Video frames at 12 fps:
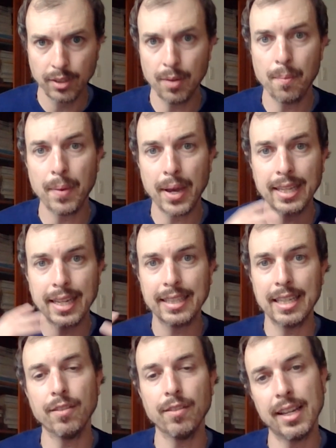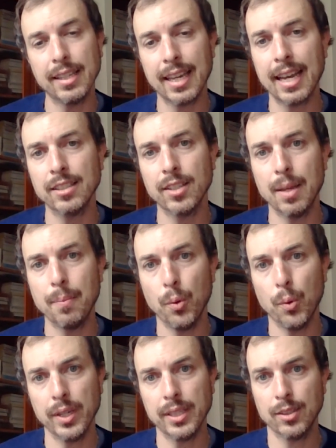The main idea of La Caisse de
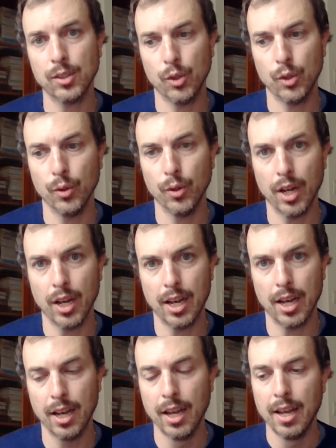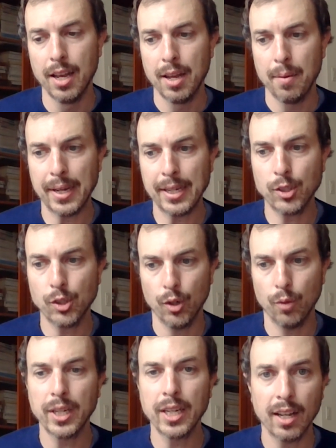Dépôt is to uh, make
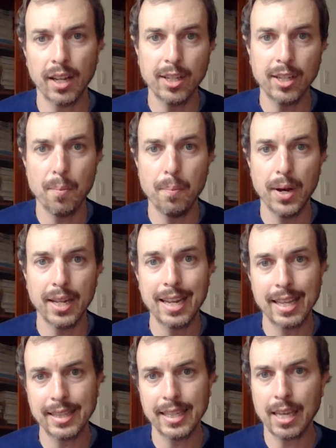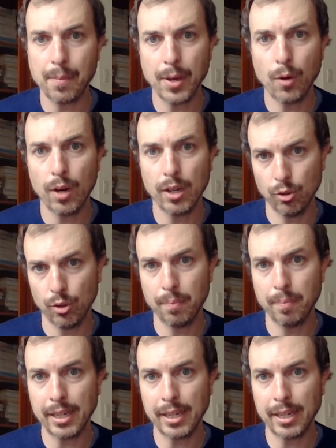sure we call it le bas de laine des Québécois. So it